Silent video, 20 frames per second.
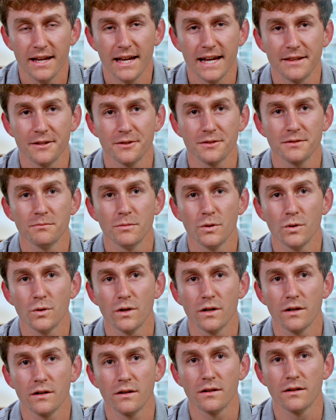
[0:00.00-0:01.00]
and there's
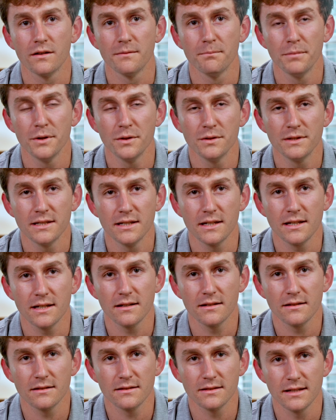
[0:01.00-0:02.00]
more
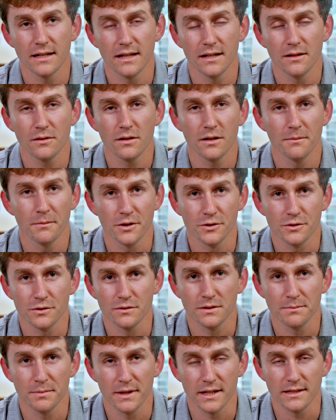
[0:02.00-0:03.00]
boutique-style commercial
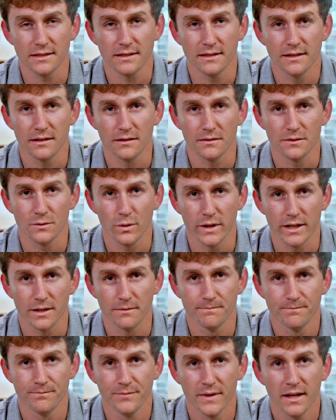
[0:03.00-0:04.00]
space there as well.
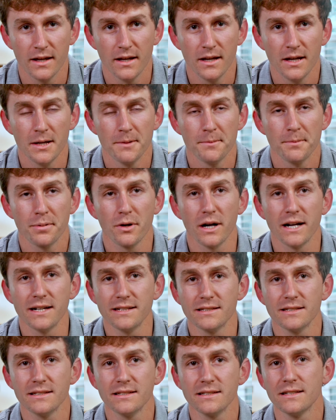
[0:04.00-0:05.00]

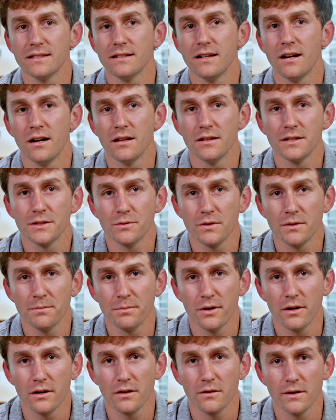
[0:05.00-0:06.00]
Prices in the Hollingsworth
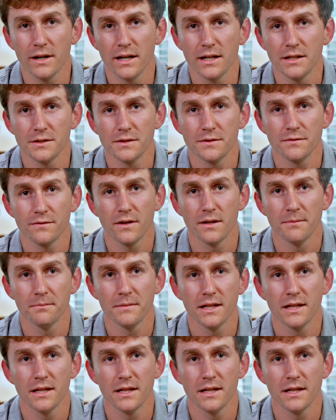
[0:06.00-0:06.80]
Park range from